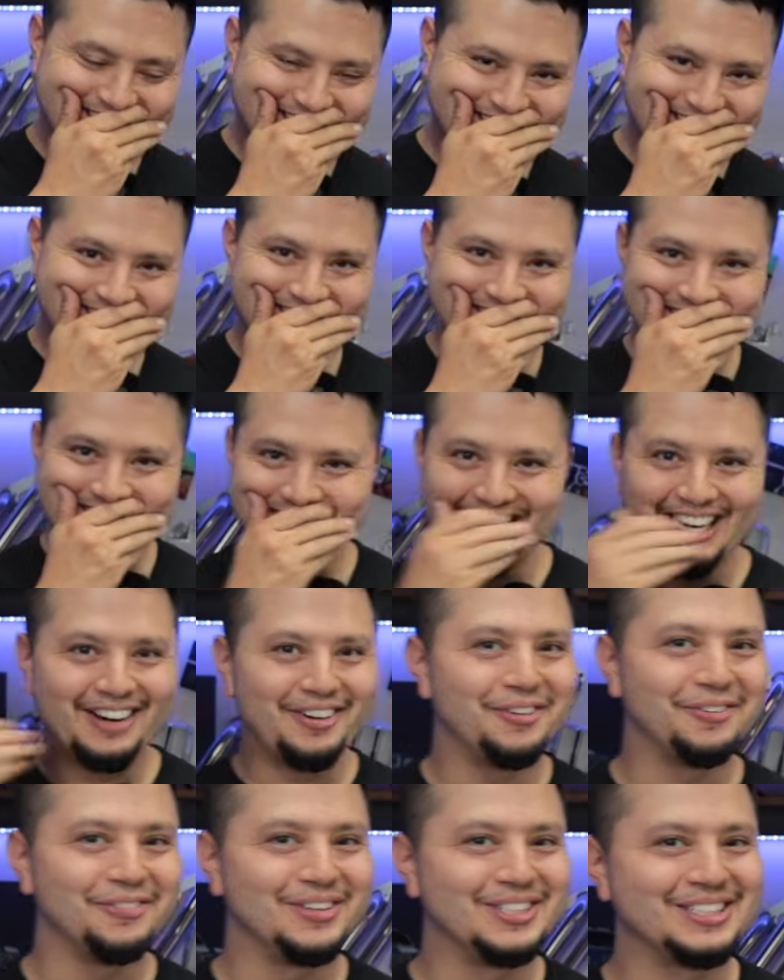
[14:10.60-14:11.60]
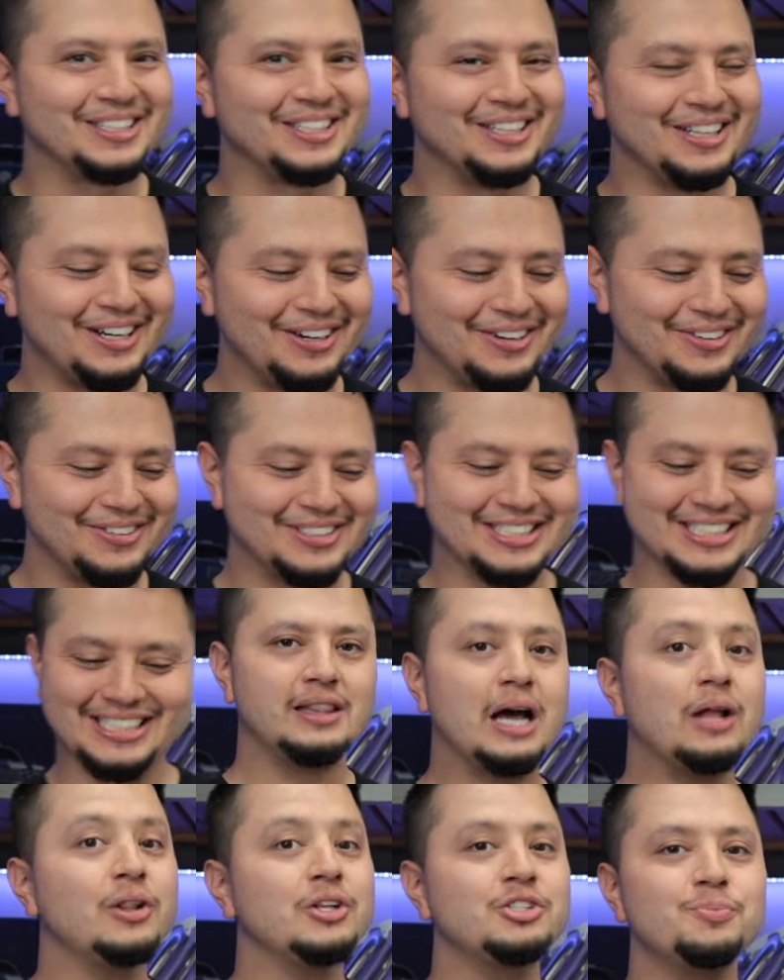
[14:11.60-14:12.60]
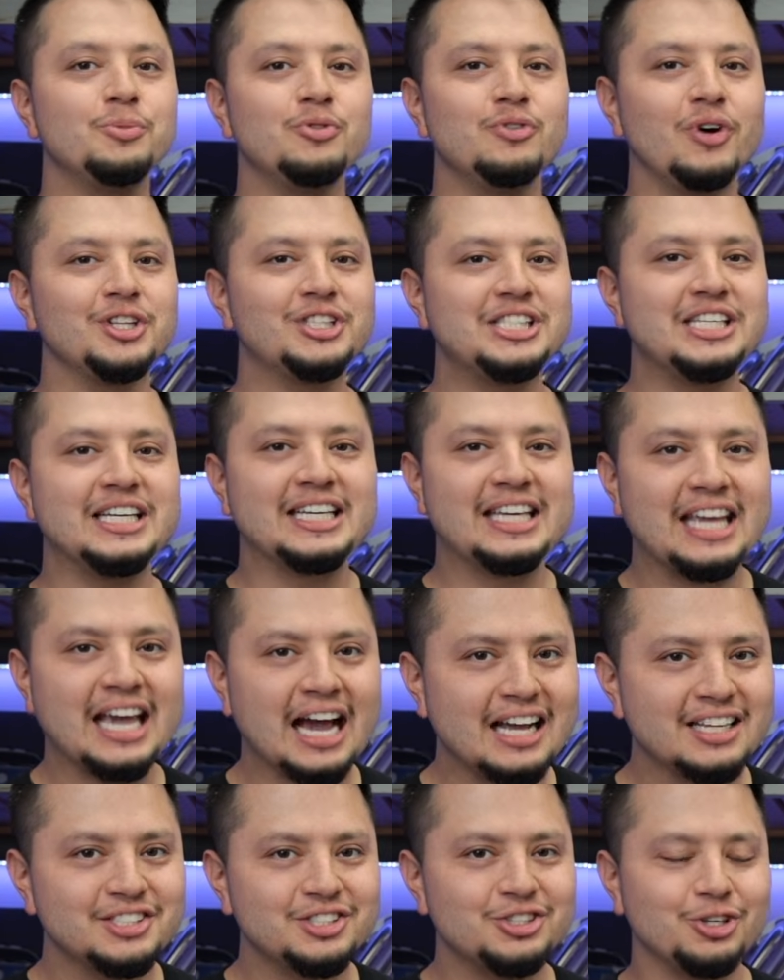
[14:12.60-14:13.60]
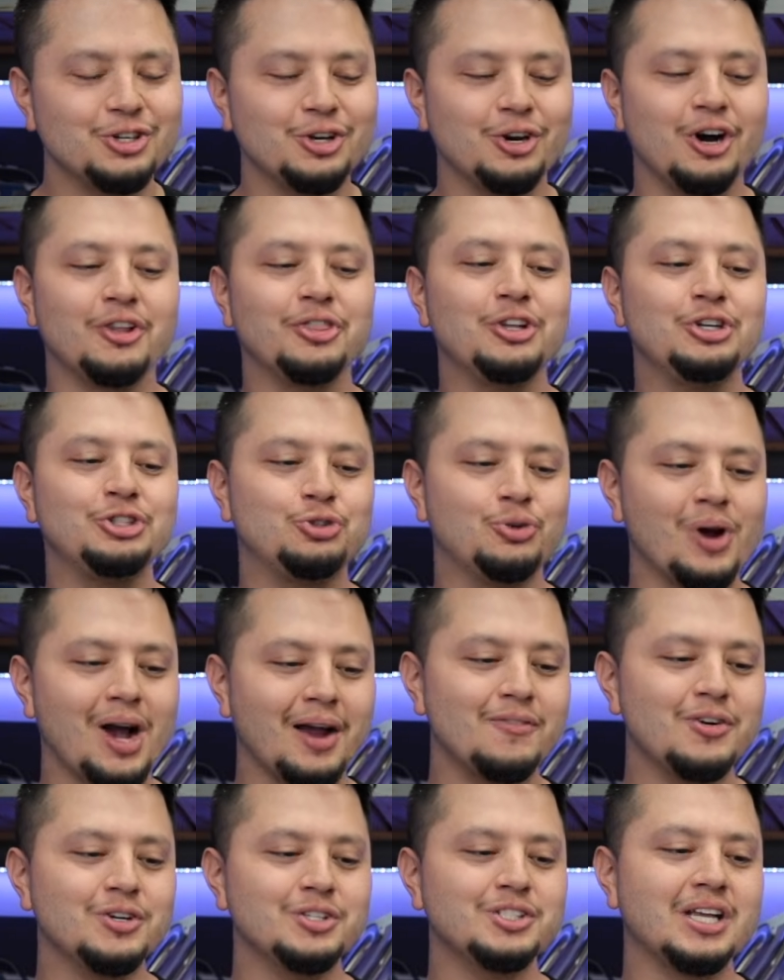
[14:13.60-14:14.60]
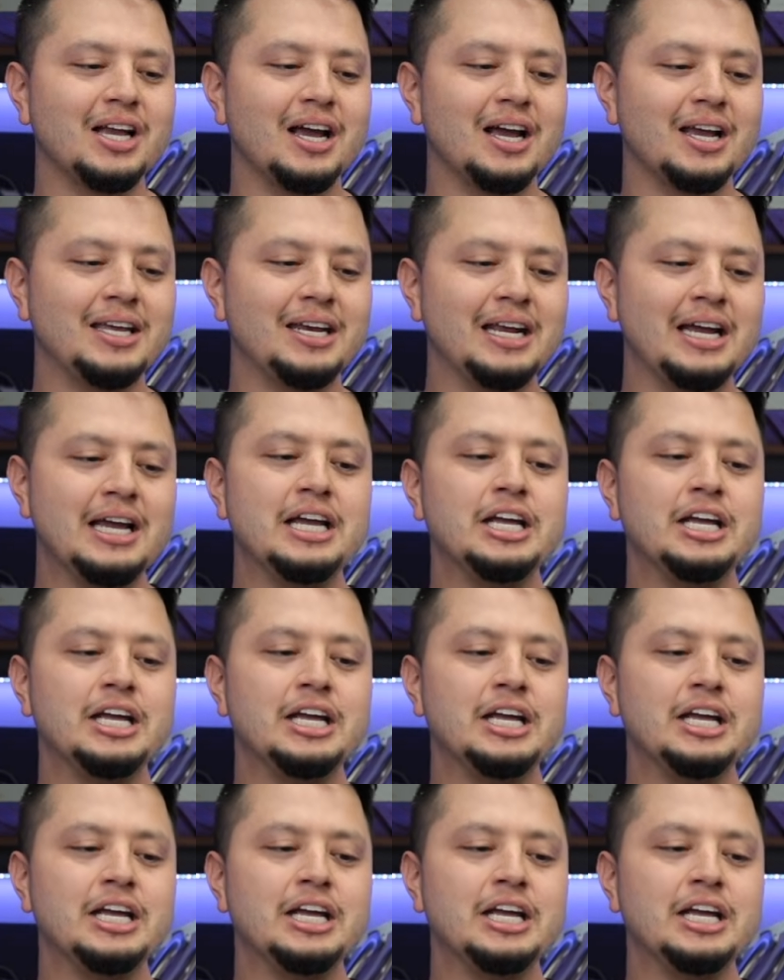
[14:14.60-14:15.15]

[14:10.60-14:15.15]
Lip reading: Ooh, that one was close. Now let's move on to caster on the driver's side.